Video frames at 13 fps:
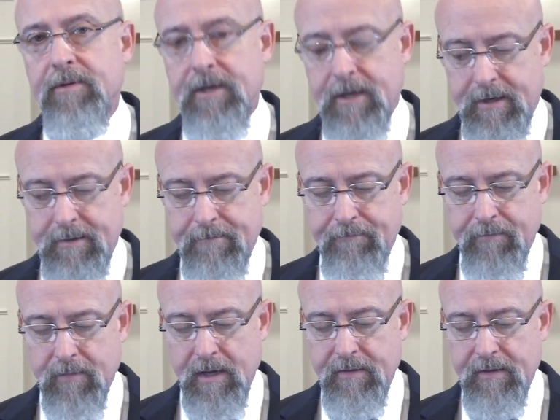yet.
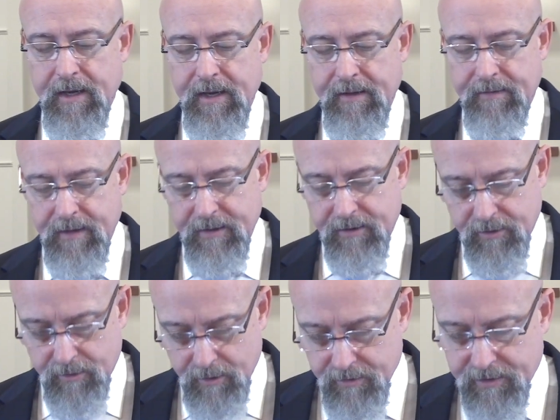They, they, it's
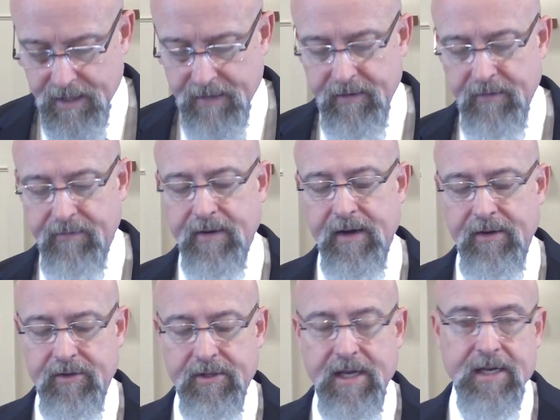true saving faith,
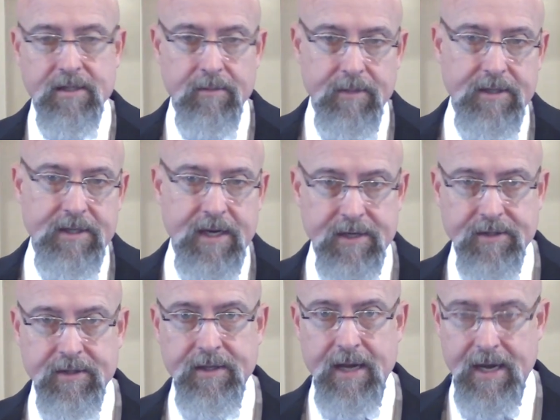just hasn't been
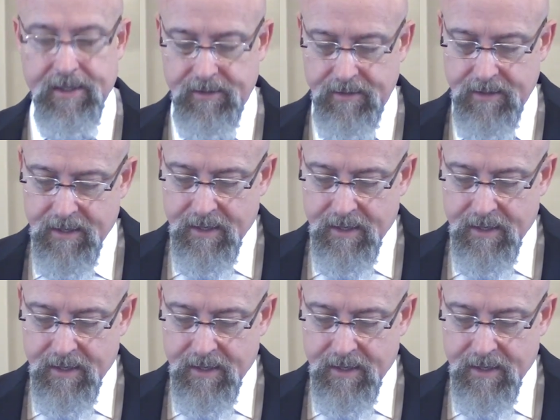tested, hasn't